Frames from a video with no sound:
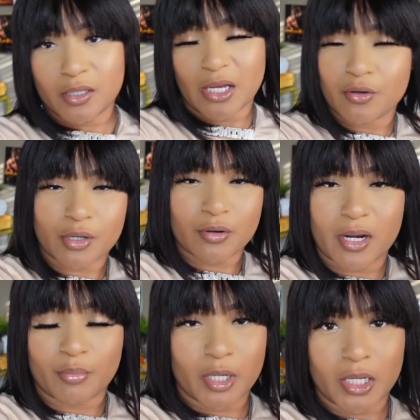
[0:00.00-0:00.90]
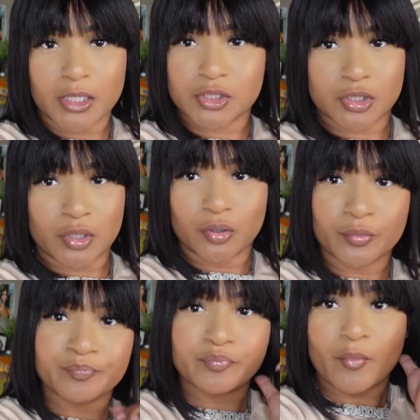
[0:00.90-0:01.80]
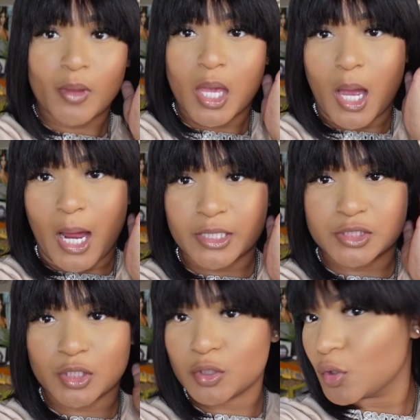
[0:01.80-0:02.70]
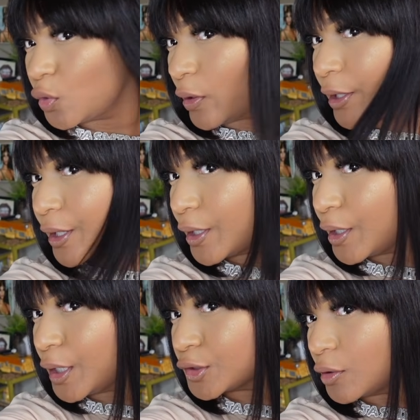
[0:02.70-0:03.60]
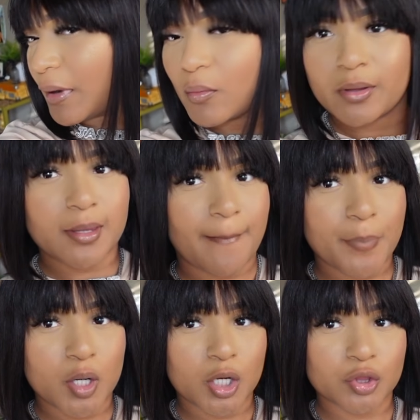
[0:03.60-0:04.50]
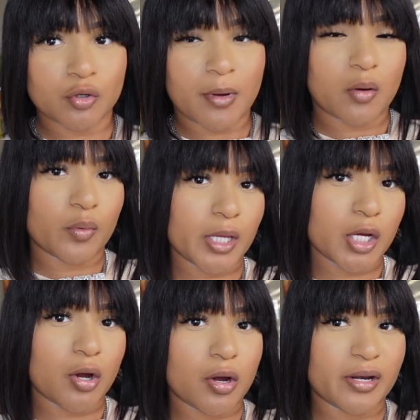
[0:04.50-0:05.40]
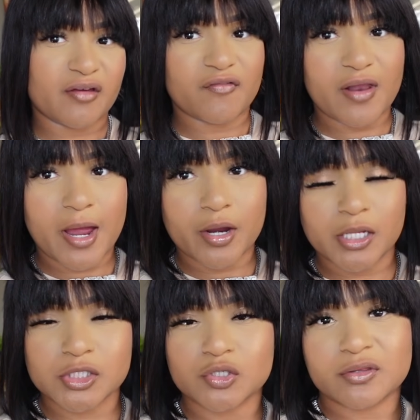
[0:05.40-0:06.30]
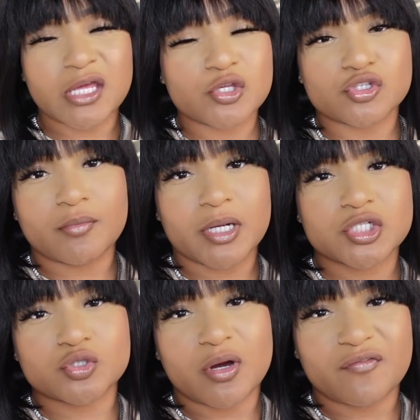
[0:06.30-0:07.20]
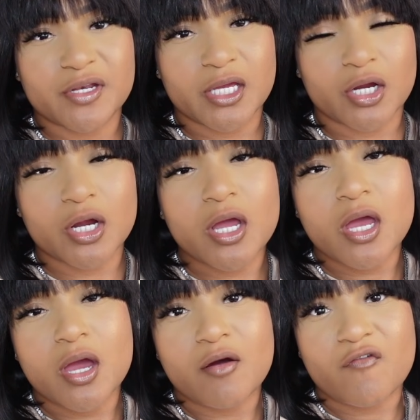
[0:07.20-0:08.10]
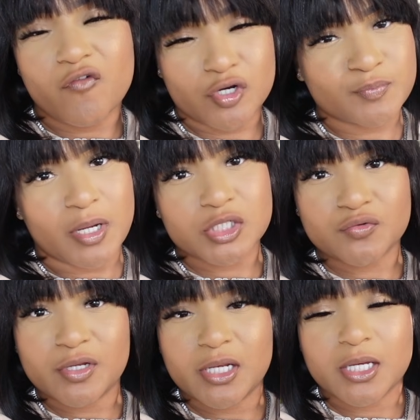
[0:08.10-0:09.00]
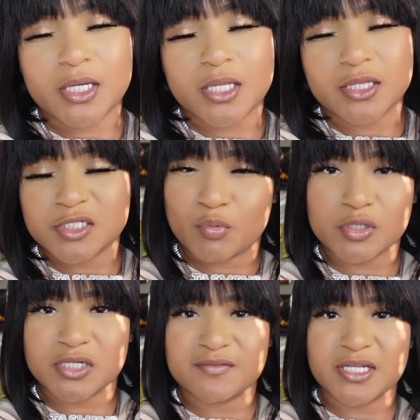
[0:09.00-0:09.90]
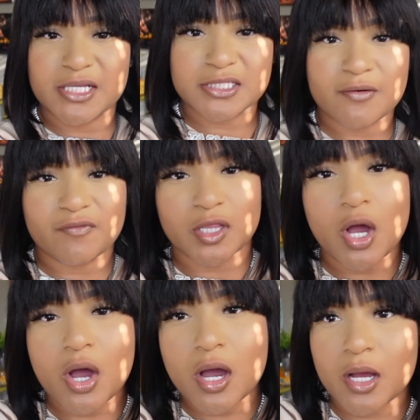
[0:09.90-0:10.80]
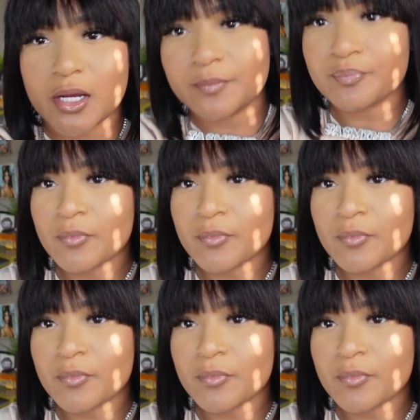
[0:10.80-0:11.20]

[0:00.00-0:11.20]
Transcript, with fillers: Y'all know I don't know how to braid, so I just did a little quick throw my wig cap on, throw my wig on, and flying it. So thank you so much to Elfin hair for sponsoring this portion of today's vlog.